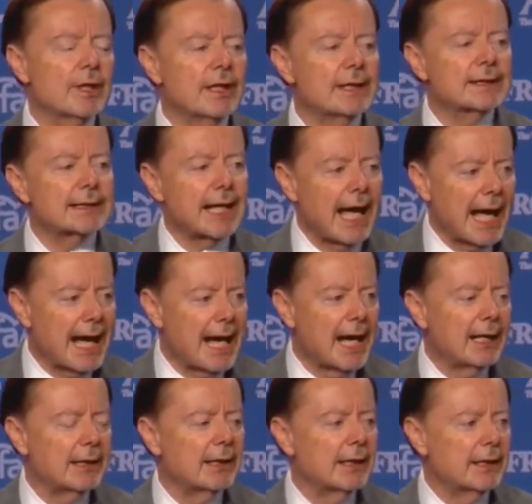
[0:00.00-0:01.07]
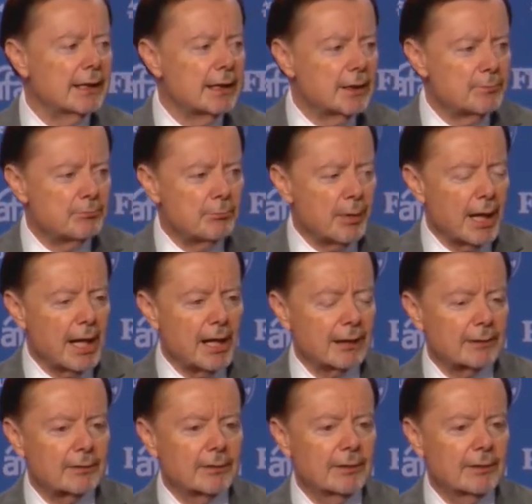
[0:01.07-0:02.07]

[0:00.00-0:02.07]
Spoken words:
it's had an impact.